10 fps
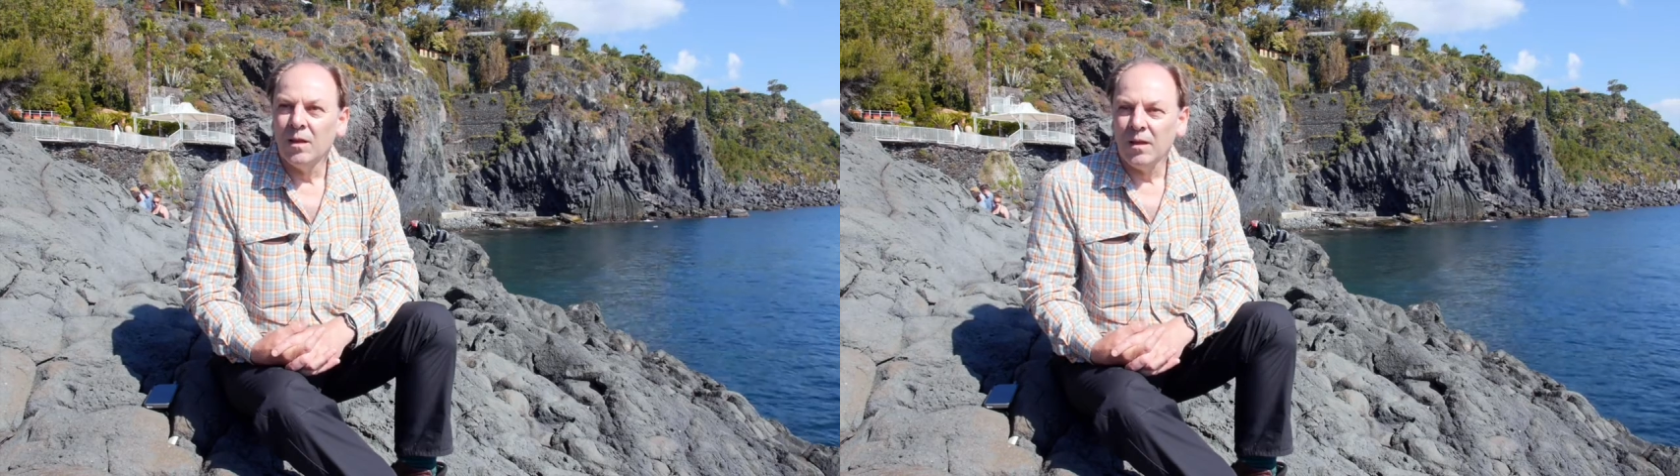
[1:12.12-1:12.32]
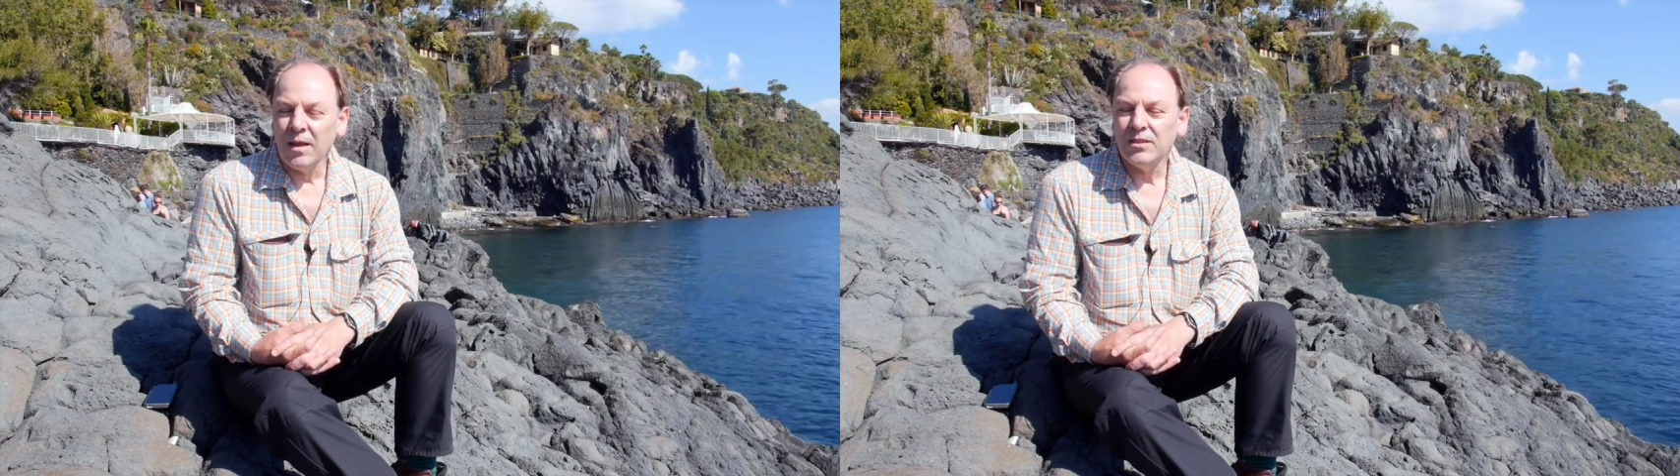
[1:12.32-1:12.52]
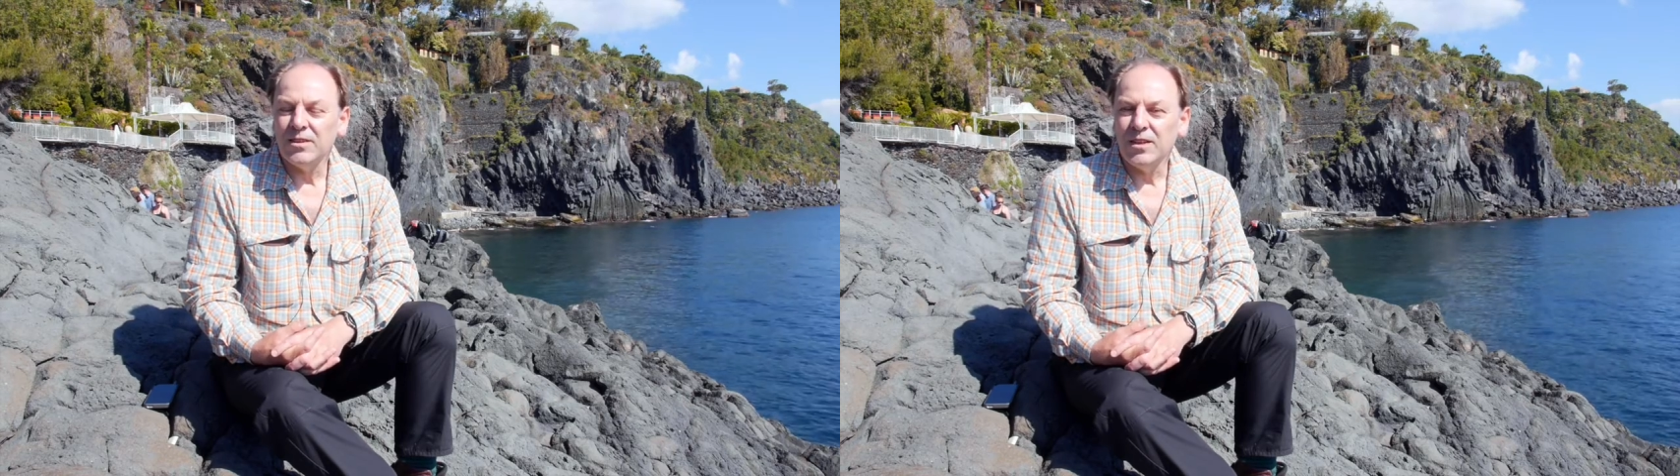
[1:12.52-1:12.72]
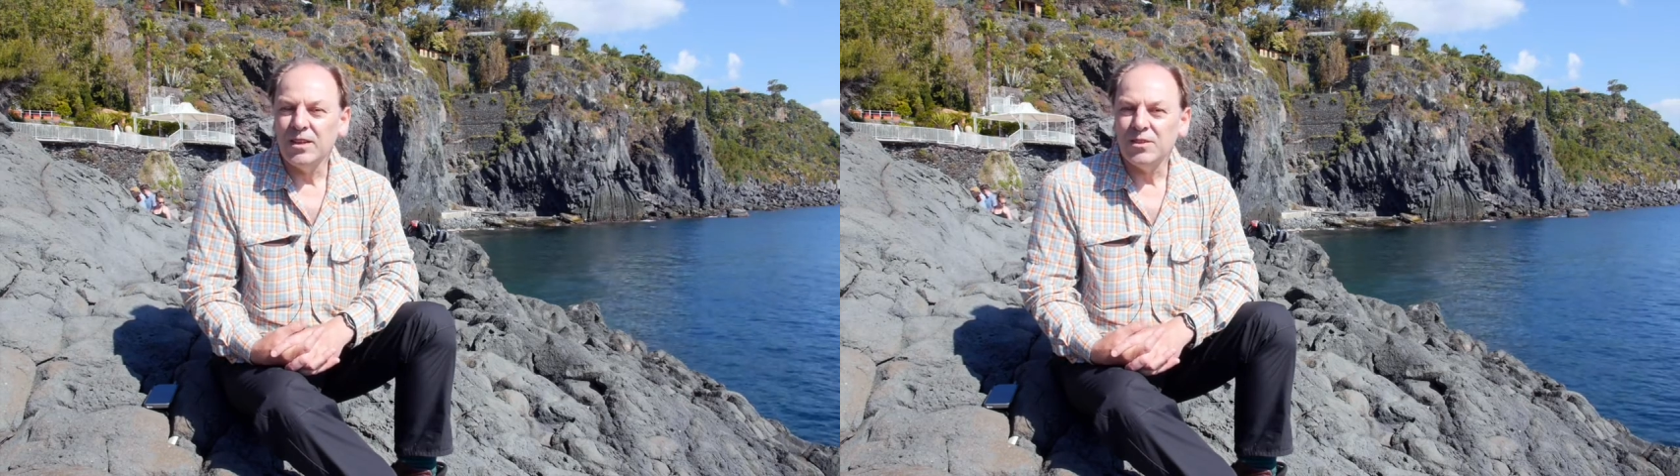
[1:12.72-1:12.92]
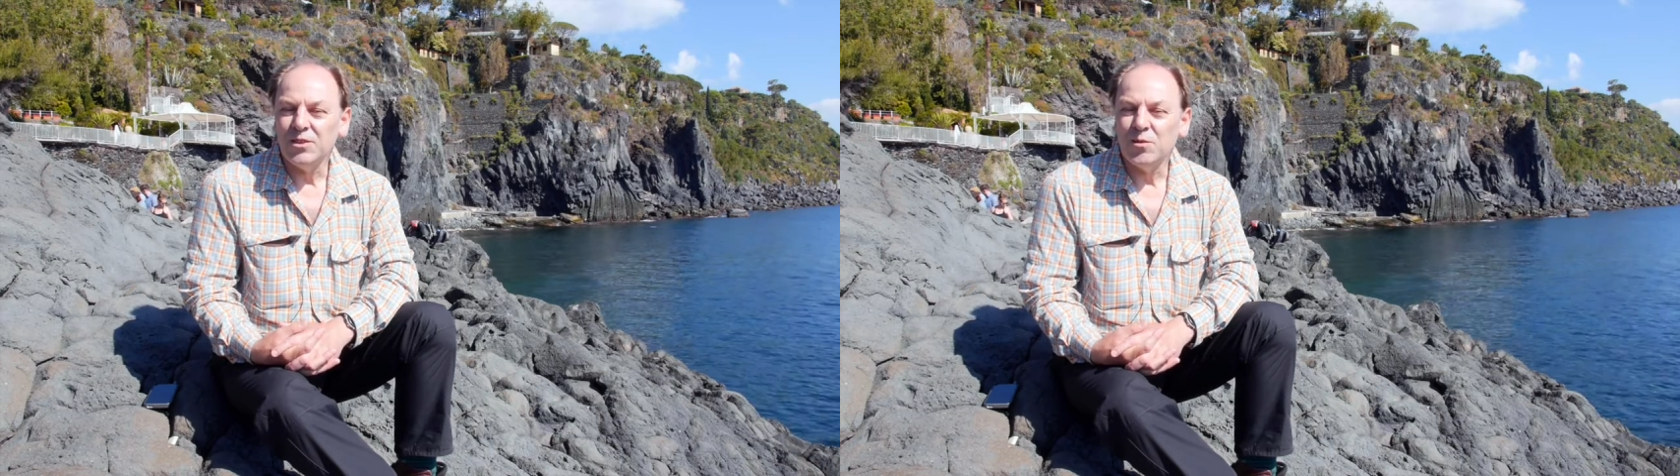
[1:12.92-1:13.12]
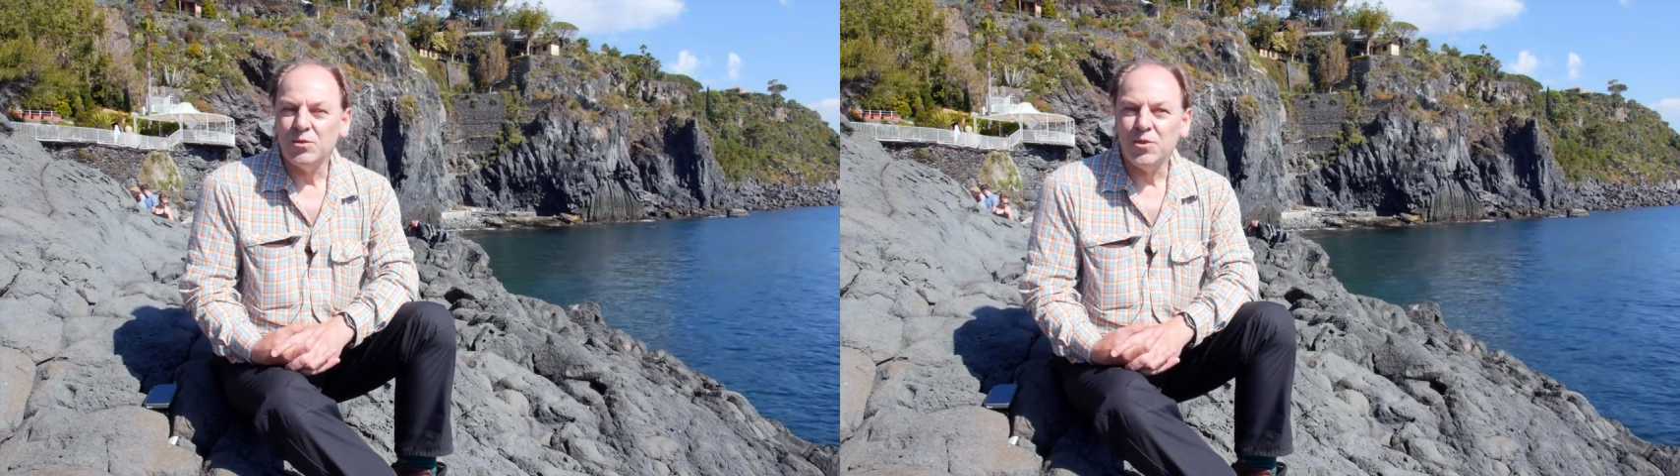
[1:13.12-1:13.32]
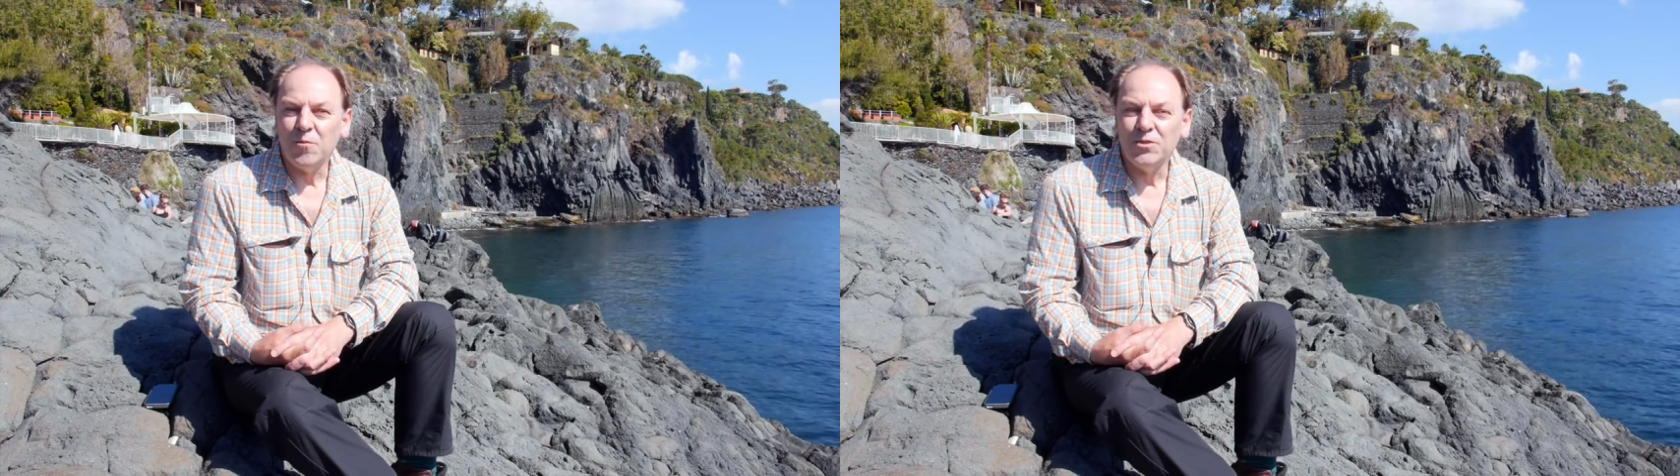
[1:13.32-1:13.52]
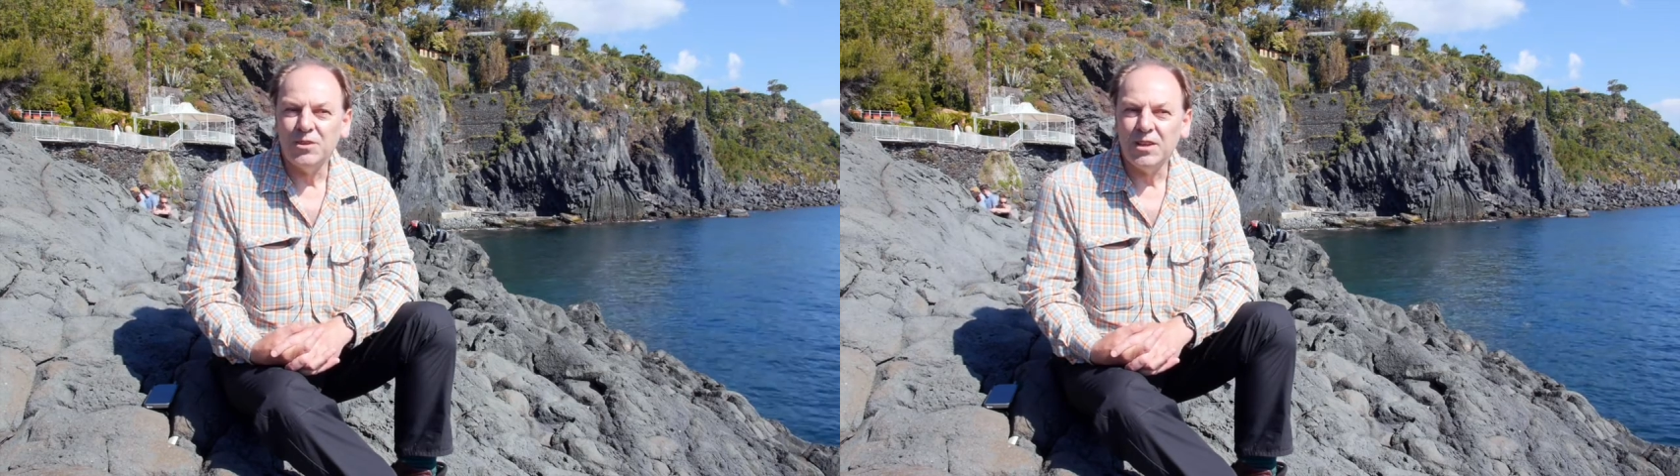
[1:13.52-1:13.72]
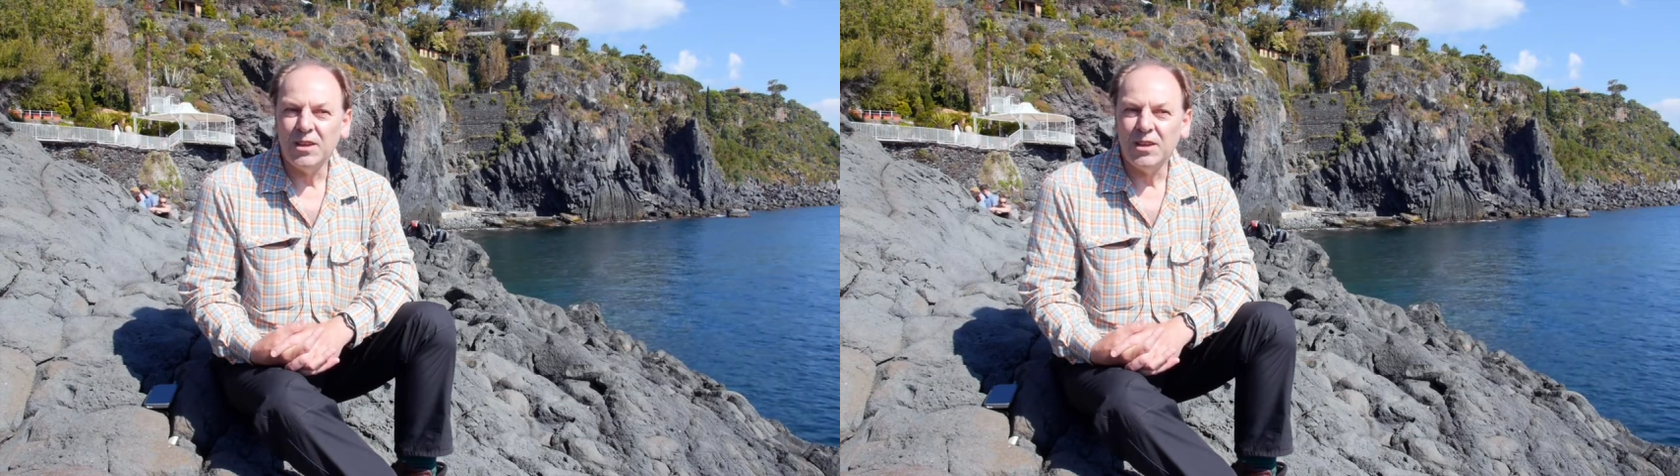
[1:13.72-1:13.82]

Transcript: Yes, it is. It's because it's obviously